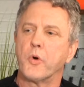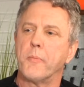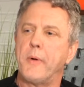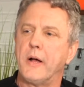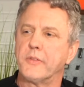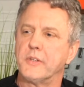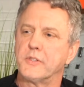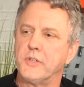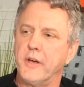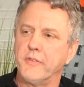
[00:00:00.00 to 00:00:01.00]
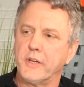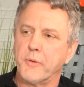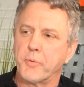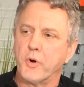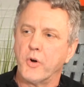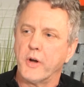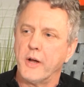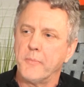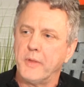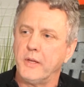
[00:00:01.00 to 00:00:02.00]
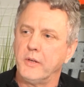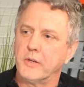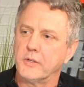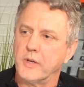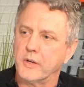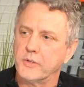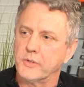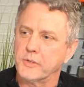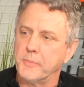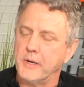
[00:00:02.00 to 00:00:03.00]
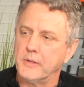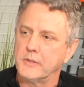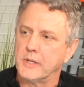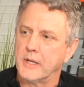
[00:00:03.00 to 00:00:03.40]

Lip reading: more about this. Do you have a program that you could talk to us about?